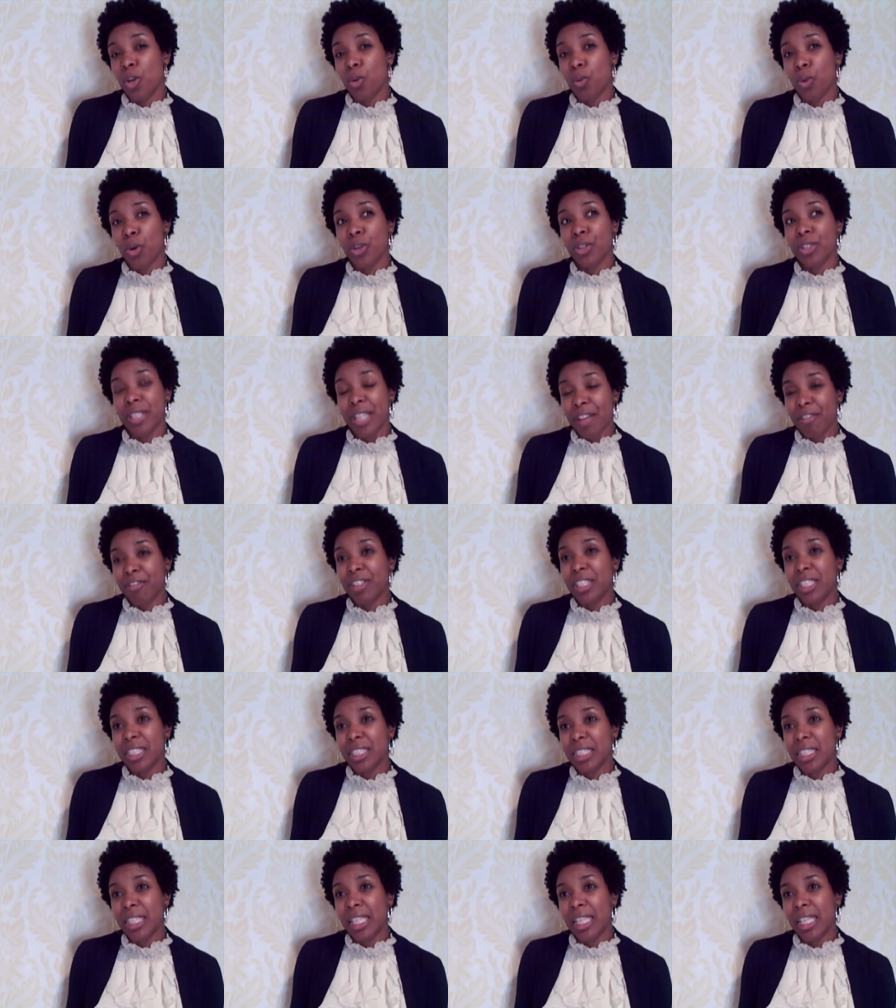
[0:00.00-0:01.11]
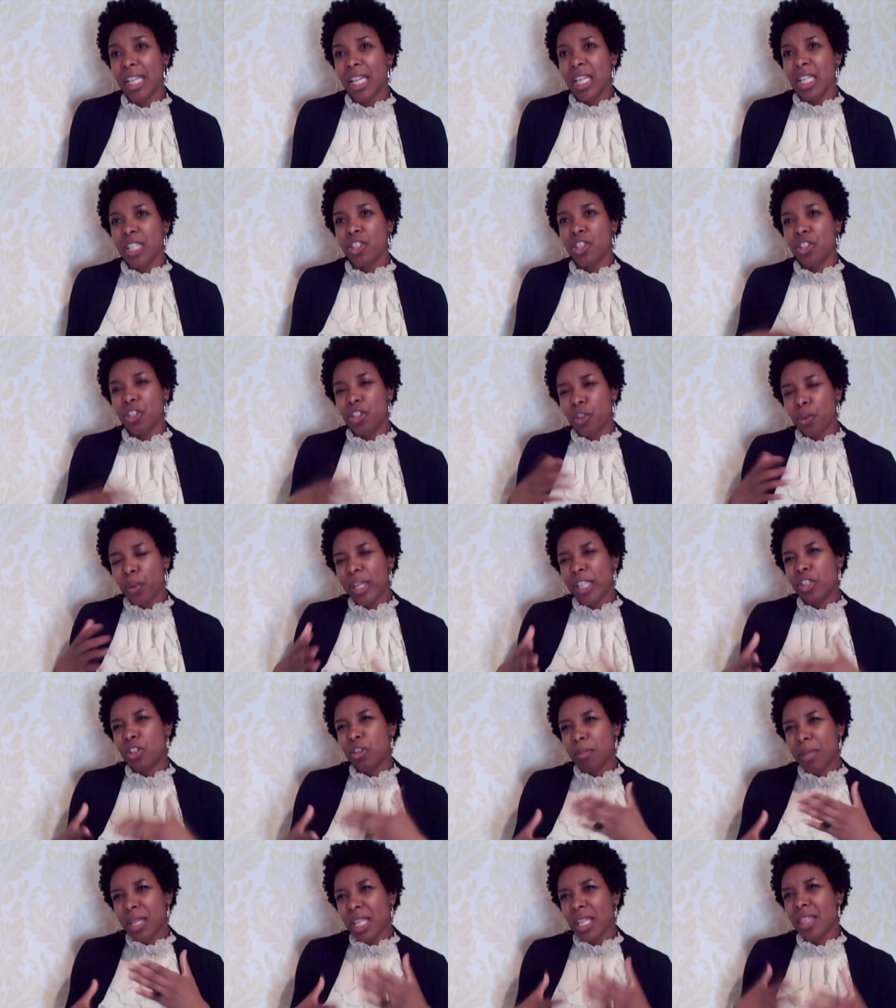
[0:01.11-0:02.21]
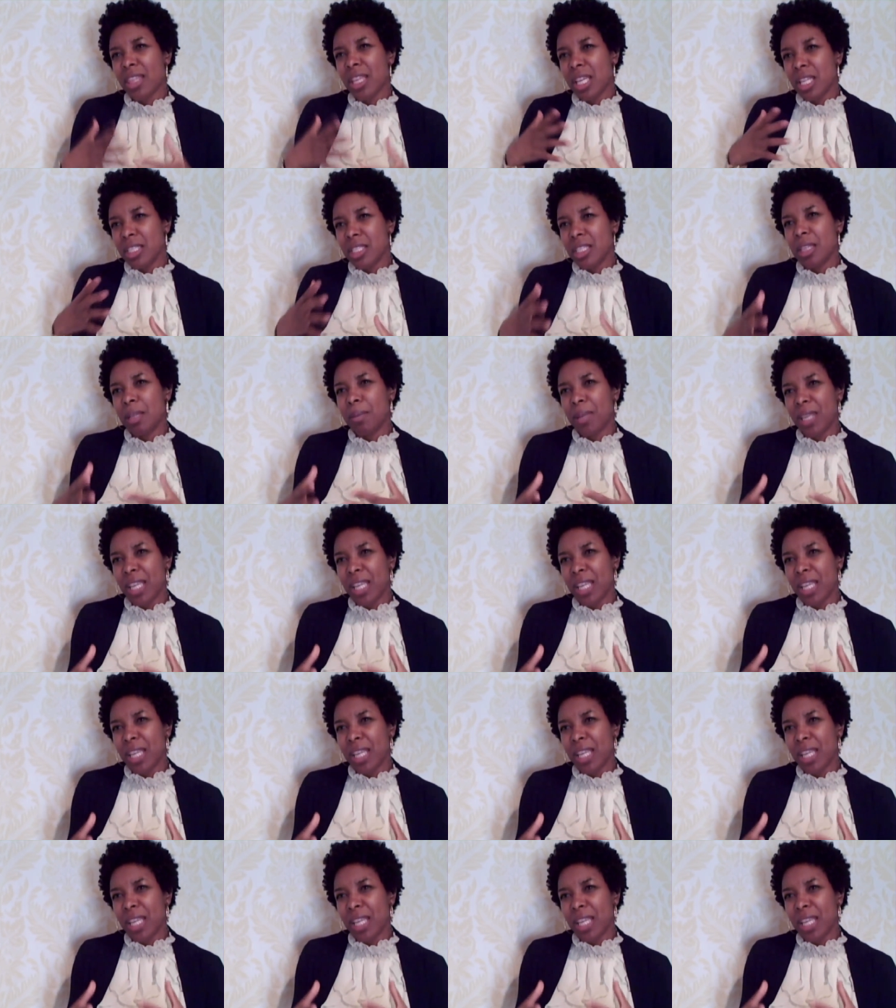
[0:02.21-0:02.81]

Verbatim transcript: we're definitely just doing too many things in the